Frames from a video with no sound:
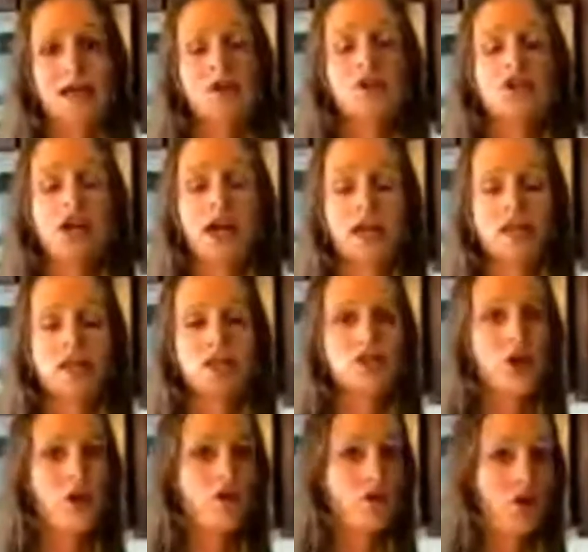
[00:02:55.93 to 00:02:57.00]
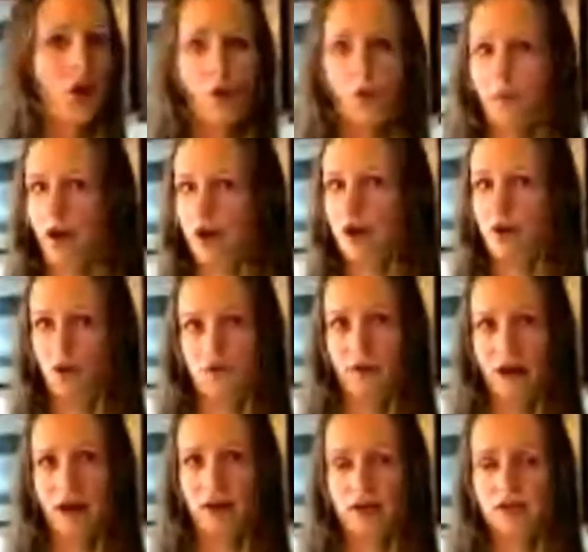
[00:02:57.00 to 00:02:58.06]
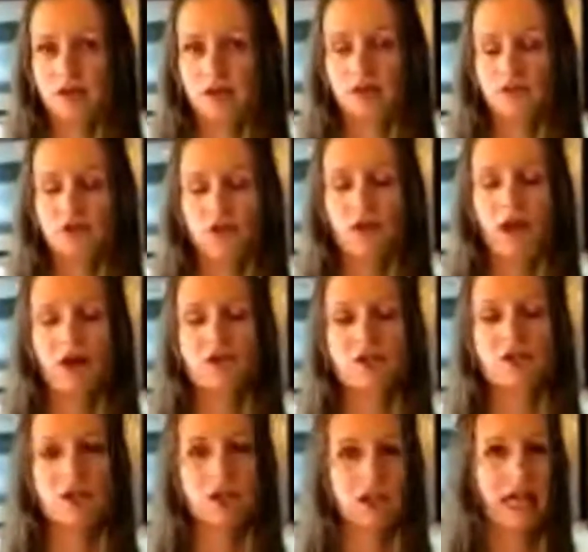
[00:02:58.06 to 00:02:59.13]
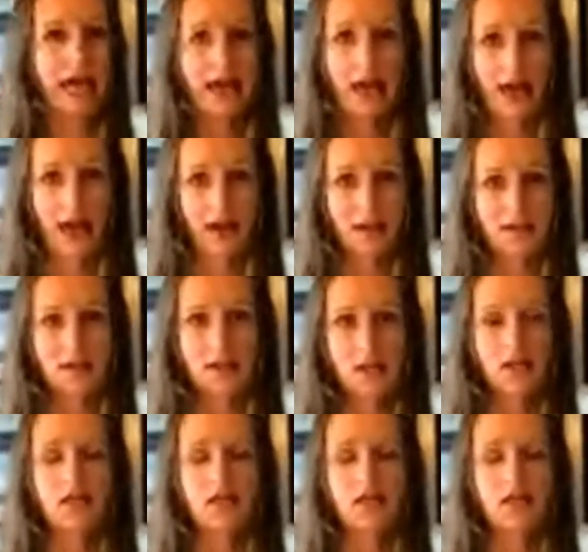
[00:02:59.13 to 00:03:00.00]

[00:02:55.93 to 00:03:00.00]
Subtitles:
Chickens don't know about coronavirus, so they are still laying eggs.